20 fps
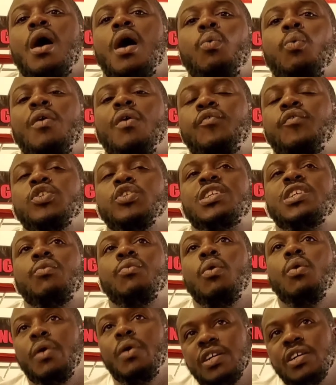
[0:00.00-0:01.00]
A
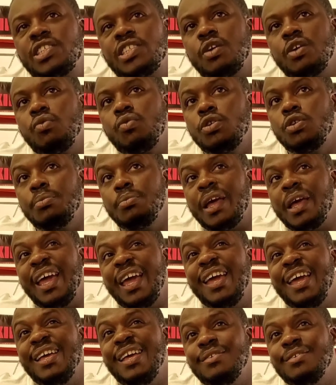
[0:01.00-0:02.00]
147 with wear and tear on him,
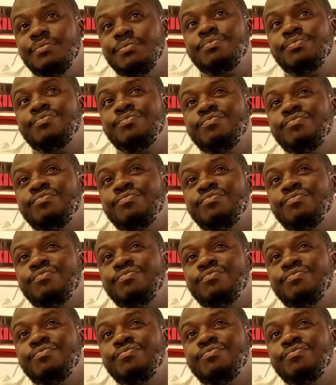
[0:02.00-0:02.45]
and